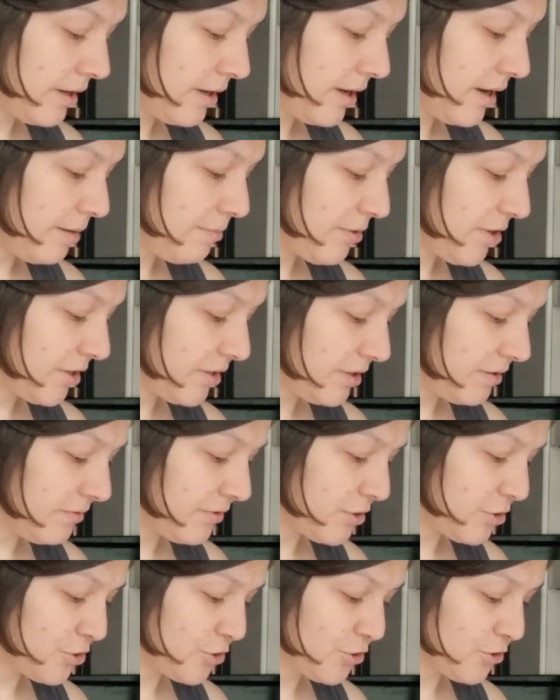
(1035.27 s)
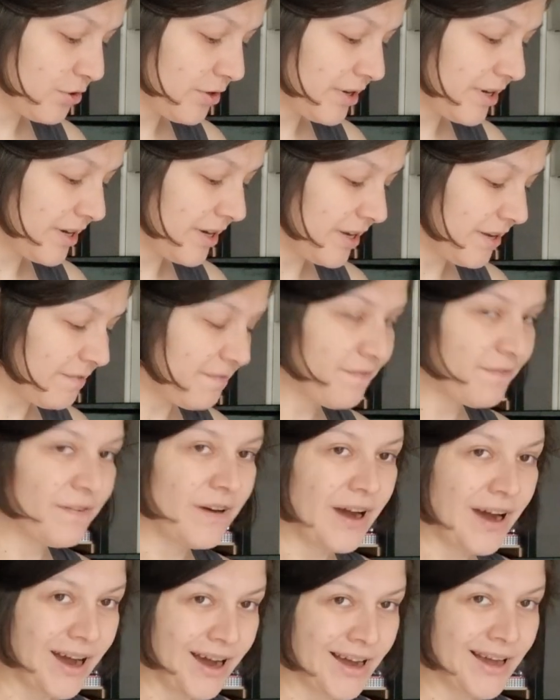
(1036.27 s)
I'm not even sure if
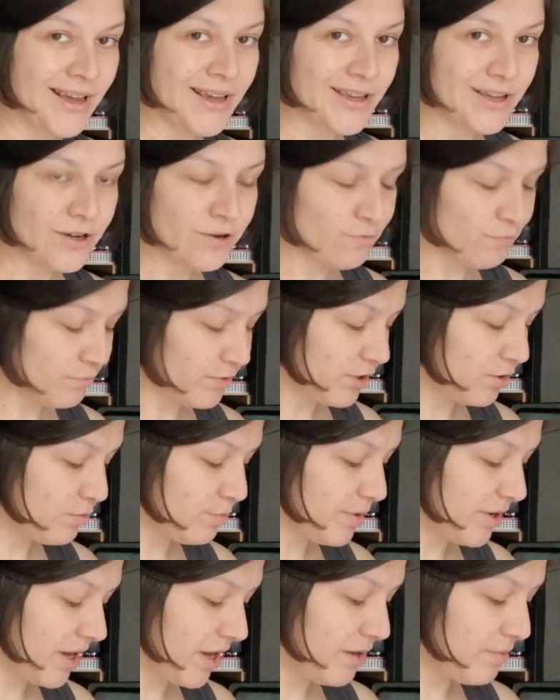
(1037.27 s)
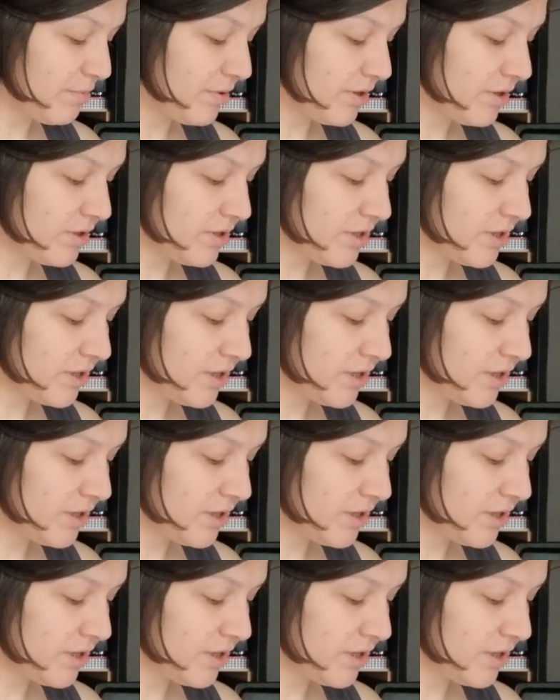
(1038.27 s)
I will be able